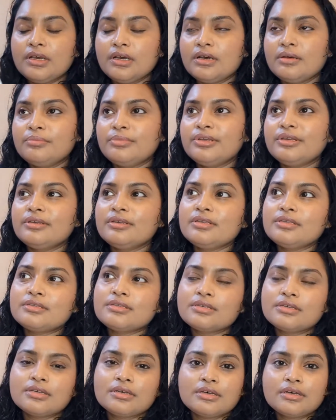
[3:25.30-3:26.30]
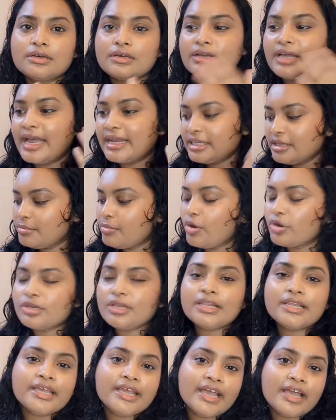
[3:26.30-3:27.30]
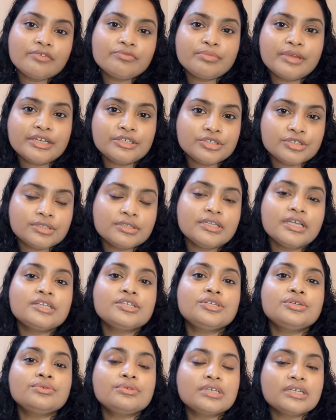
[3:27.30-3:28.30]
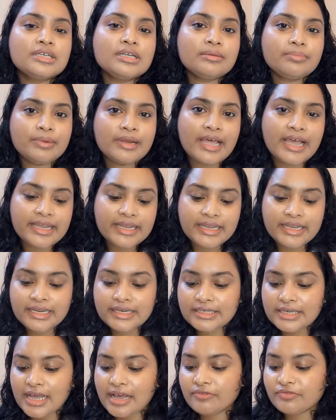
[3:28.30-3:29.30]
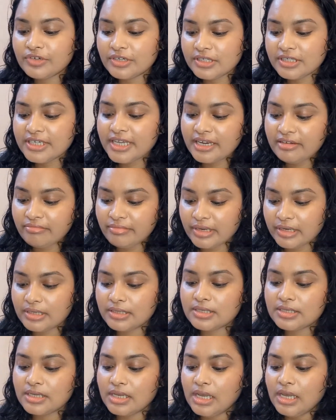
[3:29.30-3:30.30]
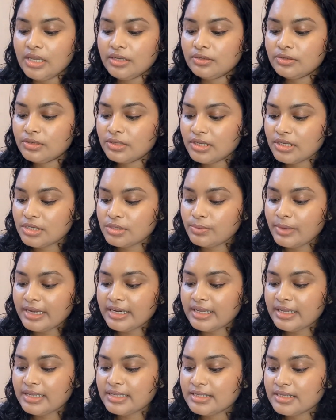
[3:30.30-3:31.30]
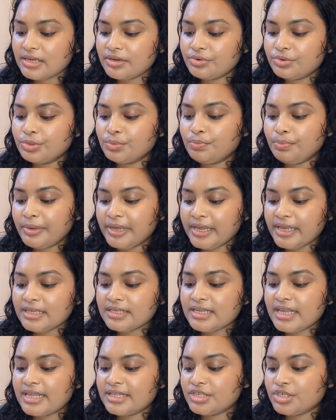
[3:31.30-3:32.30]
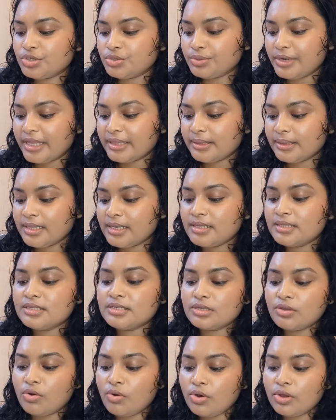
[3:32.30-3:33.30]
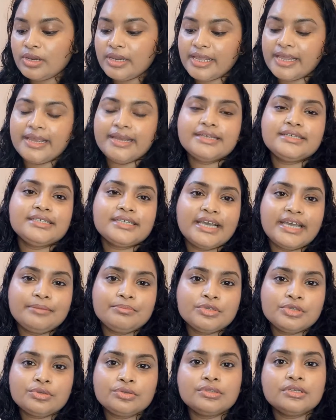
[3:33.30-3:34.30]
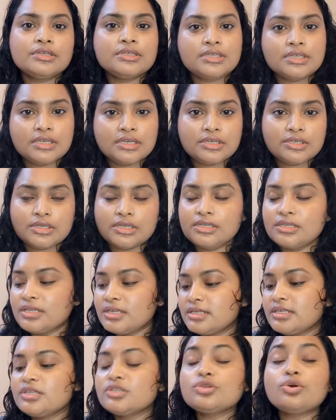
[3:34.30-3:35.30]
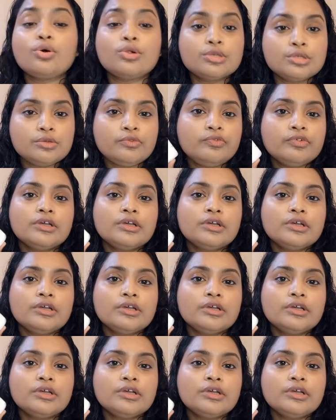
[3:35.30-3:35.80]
because at the bottle they have mentioned that you can apply it after 10 minutes. So this one is a repairs and strengthens all hair types. So this is also